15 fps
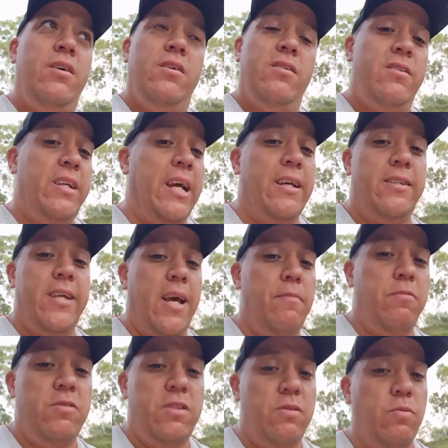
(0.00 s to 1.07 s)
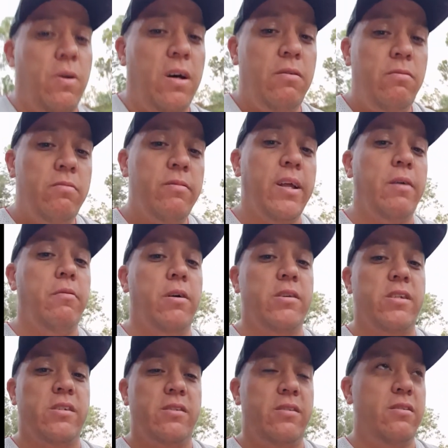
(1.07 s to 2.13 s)
Shaker tables as well, they work
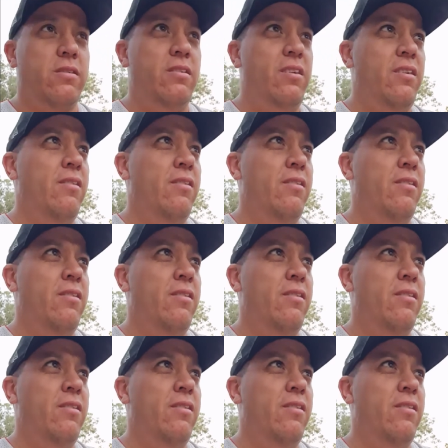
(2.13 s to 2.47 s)
just as good.